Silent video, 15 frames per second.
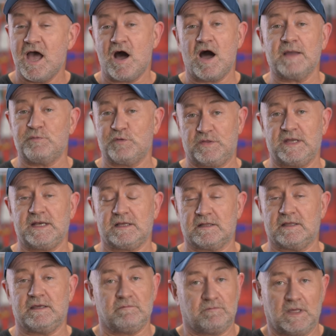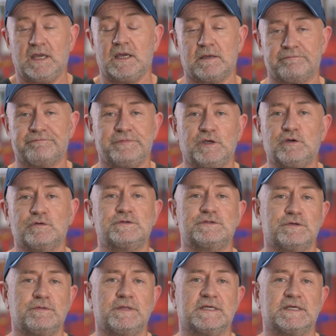Hypothetically, yeah, you could do